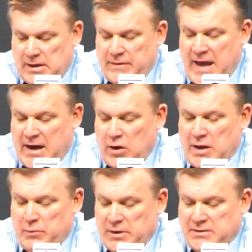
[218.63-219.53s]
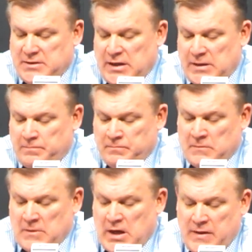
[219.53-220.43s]
in that area, but and
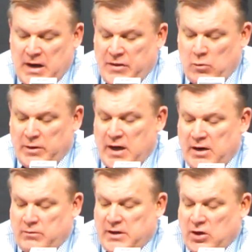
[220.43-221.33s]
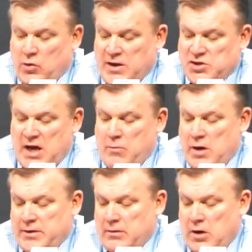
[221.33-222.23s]
then I thought we did a great job
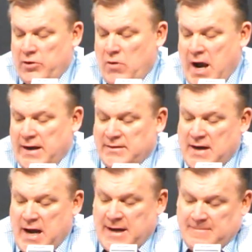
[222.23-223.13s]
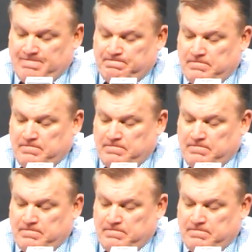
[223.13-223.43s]
on Ryan tonight.